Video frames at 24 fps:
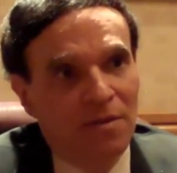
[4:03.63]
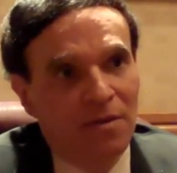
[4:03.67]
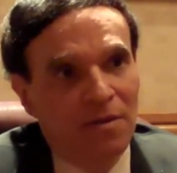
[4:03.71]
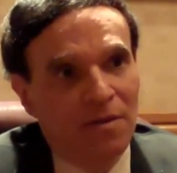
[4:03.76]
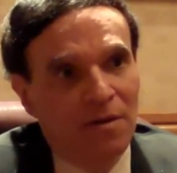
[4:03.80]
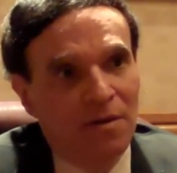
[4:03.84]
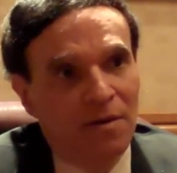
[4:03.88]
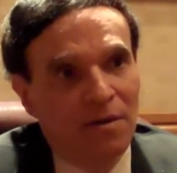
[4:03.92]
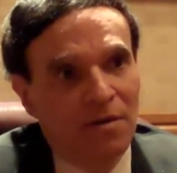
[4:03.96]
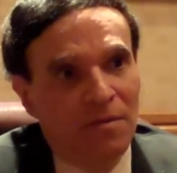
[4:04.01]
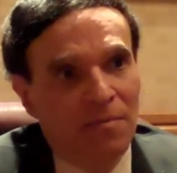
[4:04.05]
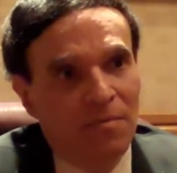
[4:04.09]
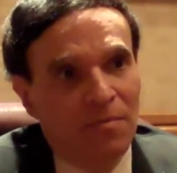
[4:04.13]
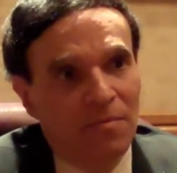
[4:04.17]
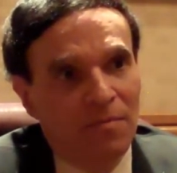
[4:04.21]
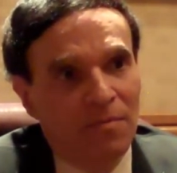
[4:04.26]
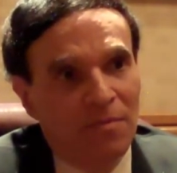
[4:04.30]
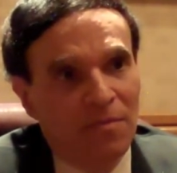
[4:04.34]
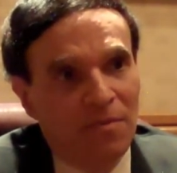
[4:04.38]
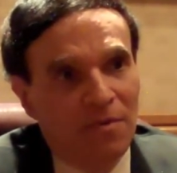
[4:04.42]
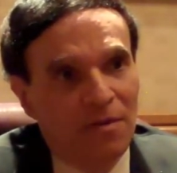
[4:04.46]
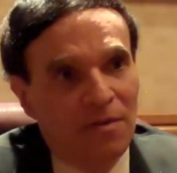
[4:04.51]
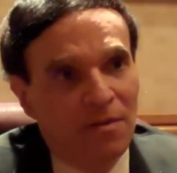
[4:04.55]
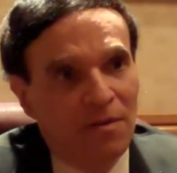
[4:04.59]

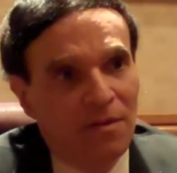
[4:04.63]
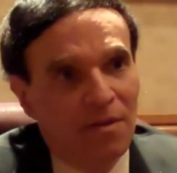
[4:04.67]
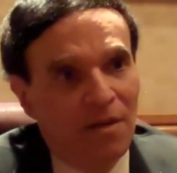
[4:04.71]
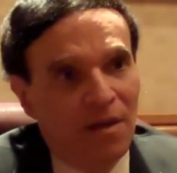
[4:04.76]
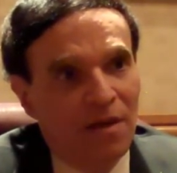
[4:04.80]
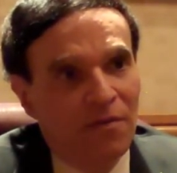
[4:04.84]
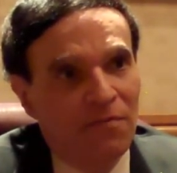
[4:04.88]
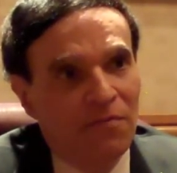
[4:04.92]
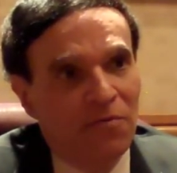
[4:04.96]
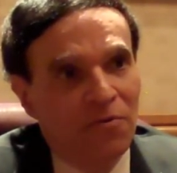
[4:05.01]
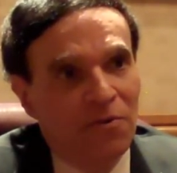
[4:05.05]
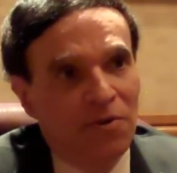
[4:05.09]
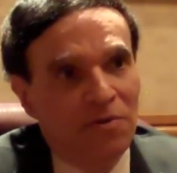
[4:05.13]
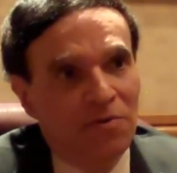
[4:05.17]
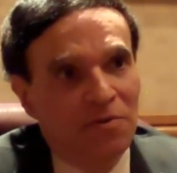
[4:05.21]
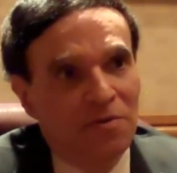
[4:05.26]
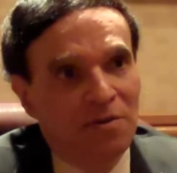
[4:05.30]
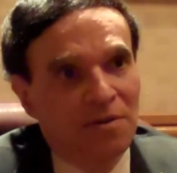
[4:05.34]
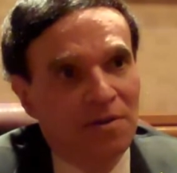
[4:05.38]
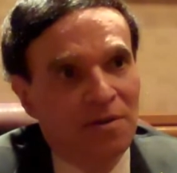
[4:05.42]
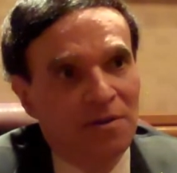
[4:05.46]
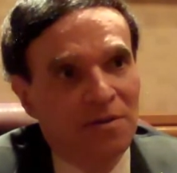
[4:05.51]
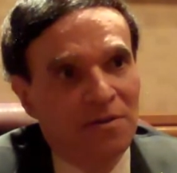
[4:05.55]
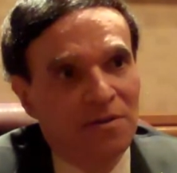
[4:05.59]
I
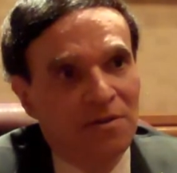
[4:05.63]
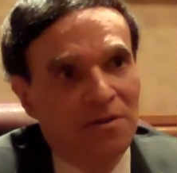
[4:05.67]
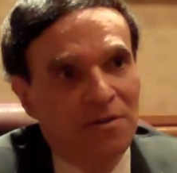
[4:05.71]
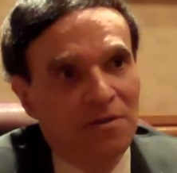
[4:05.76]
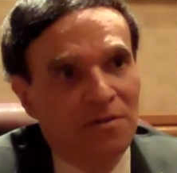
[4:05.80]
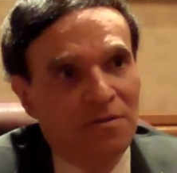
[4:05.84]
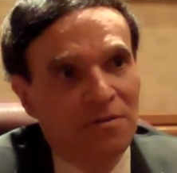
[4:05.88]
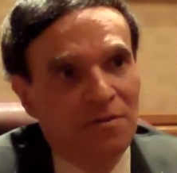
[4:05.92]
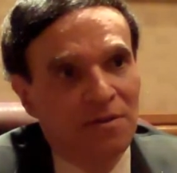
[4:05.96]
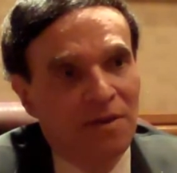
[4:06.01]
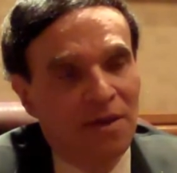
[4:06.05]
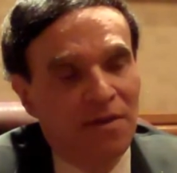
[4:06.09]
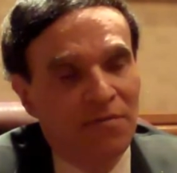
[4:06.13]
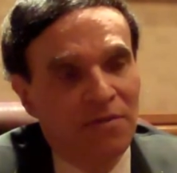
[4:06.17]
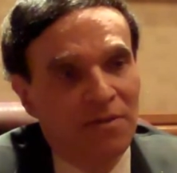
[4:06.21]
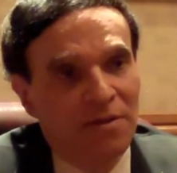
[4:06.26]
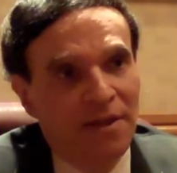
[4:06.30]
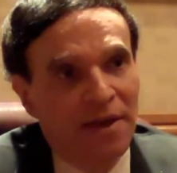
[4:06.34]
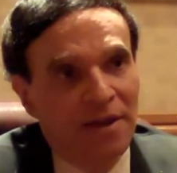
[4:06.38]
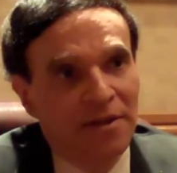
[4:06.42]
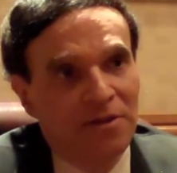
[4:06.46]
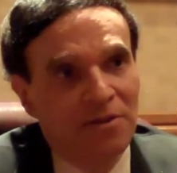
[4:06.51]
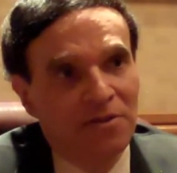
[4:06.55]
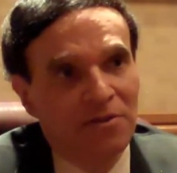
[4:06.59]
first gave a
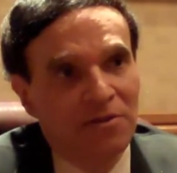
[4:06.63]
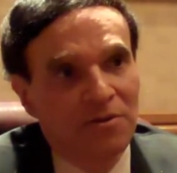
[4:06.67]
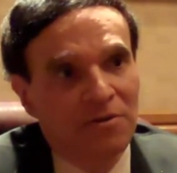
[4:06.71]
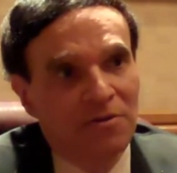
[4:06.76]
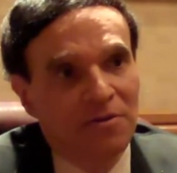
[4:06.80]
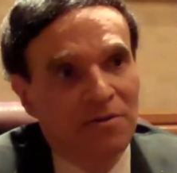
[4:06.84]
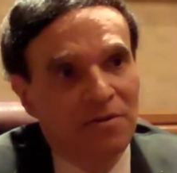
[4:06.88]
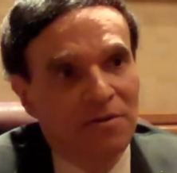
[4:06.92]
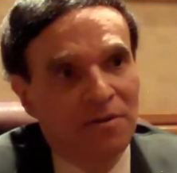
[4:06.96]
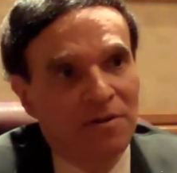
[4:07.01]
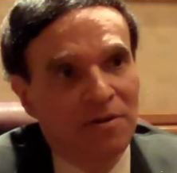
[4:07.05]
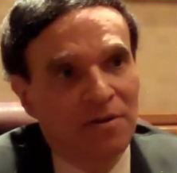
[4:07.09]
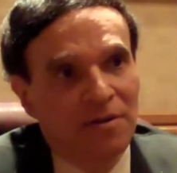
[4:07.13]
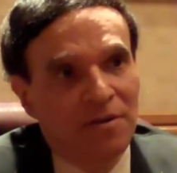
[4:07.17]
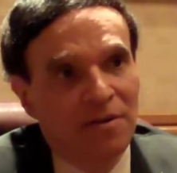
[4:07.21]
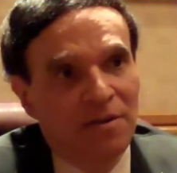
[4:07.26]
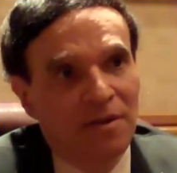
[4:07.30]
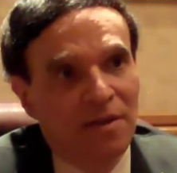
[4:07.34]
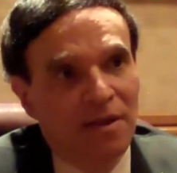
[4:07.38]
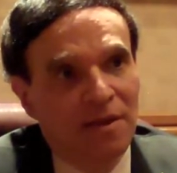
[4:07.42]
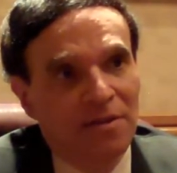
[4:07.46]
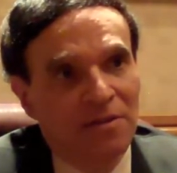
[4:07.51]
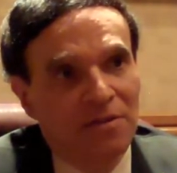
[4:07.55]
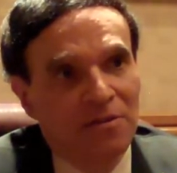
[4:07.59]
lecture
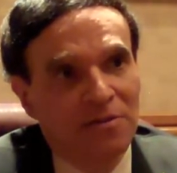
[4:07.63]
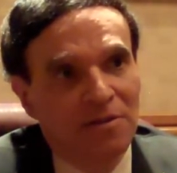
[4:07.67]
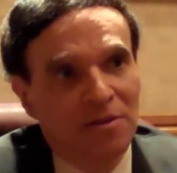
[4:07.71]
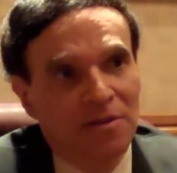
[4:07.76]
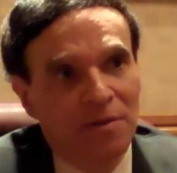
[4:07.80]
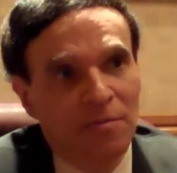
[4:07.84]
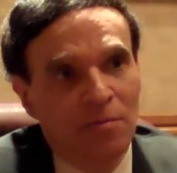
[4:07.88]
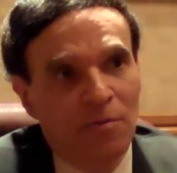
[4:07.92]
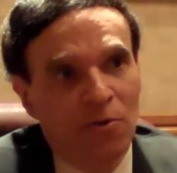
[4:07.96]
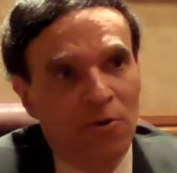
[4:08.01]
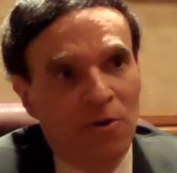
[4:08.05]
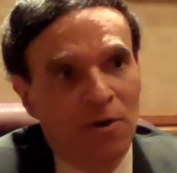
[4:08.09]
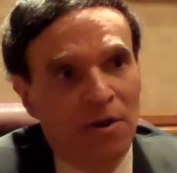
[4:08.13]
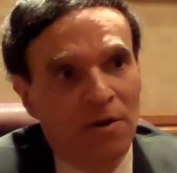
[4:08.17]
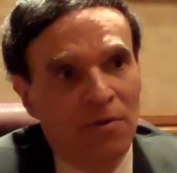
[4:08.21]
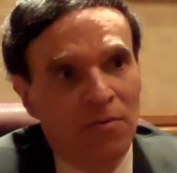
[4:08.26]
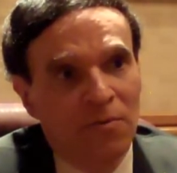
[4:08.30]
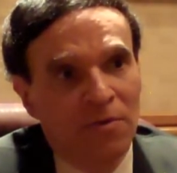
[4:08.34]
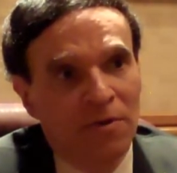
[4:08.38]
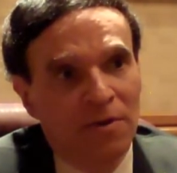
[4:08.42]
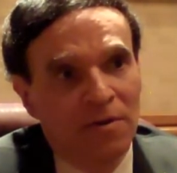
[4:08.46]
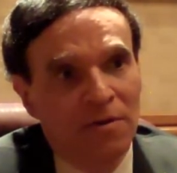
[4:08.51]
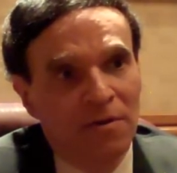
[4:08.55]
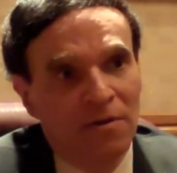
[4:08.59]
at the City Bar
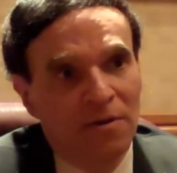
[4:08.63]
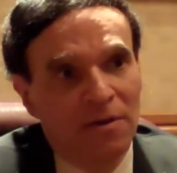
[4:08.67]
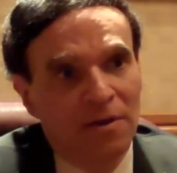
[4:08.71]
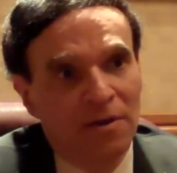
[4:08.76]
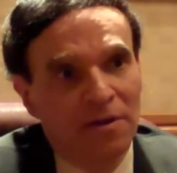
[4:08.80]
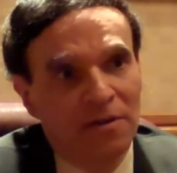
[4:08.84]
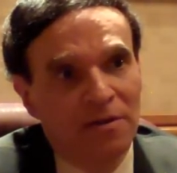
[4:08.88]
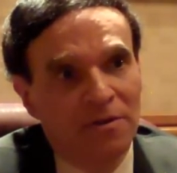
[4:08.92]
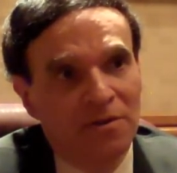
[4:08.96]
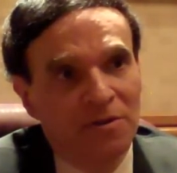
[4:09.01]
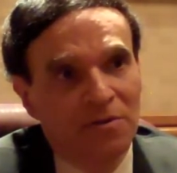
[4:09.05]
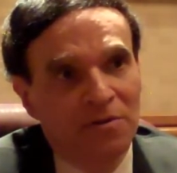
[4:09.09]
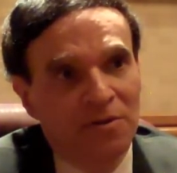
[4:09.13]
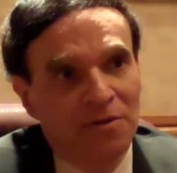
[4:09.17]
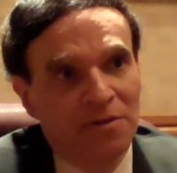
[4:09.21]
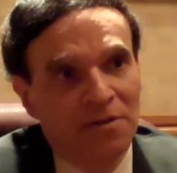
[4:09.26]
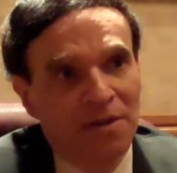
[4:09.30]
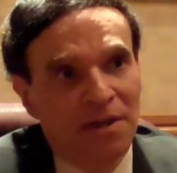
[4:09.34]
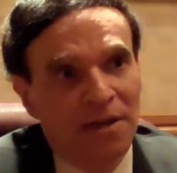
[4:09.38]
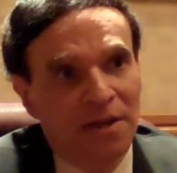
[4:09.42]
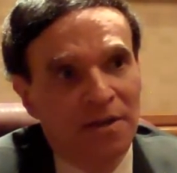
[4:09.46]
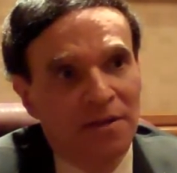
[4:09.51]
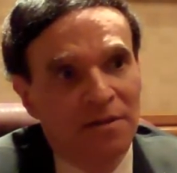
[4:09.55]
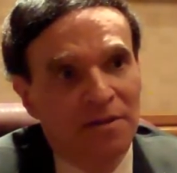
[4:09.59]
where I issued a
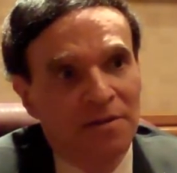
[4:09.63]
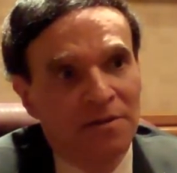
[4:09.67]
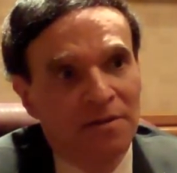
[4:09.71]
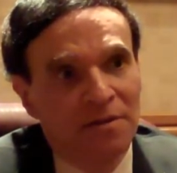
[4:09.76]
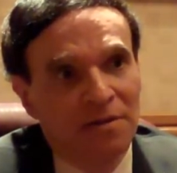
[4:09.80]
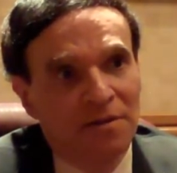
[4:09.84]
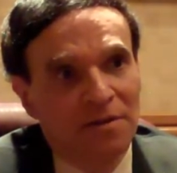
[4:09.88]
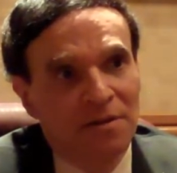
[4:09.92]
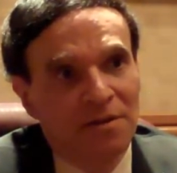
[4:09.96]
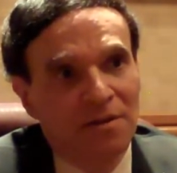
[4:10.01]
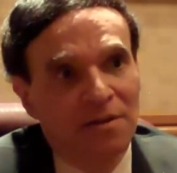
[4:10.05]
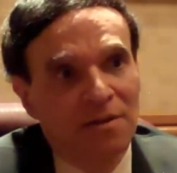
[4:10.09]
challenge.